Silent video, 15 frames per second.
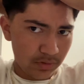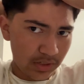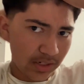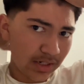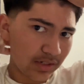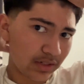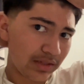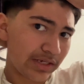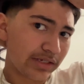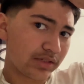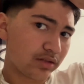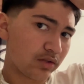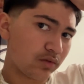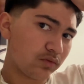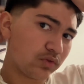I kinda like it
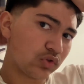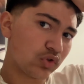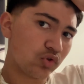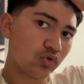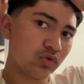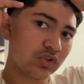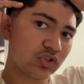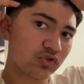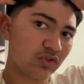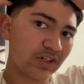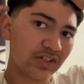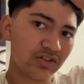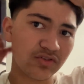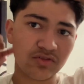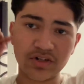though. It's cool, it's
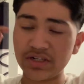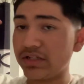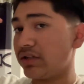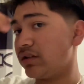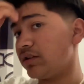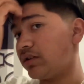straight.